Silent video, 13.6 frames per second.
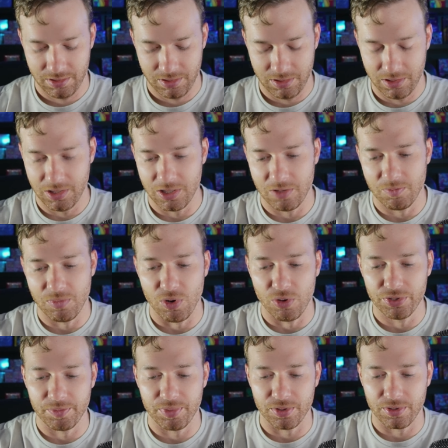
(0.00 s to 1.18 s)
you know,
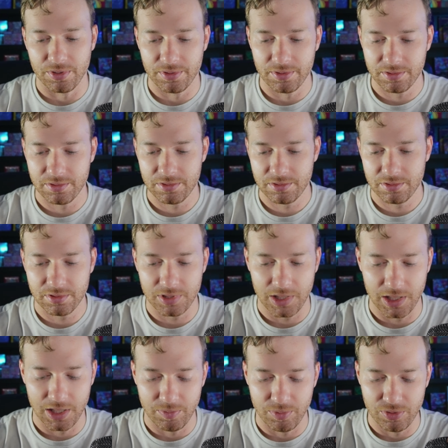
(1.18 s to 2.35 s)
multiple
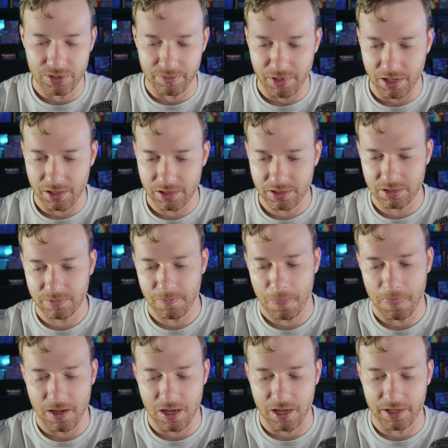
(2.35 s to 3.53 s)
in a booster box.
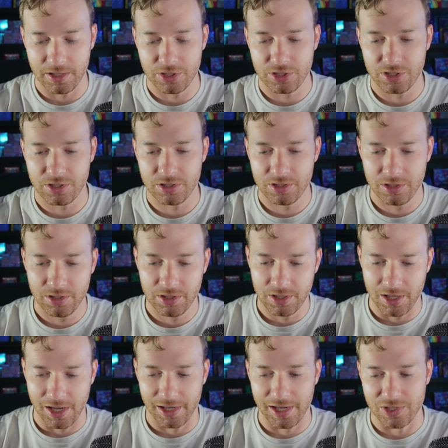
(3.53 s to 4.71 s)
Oddish. All right, guys,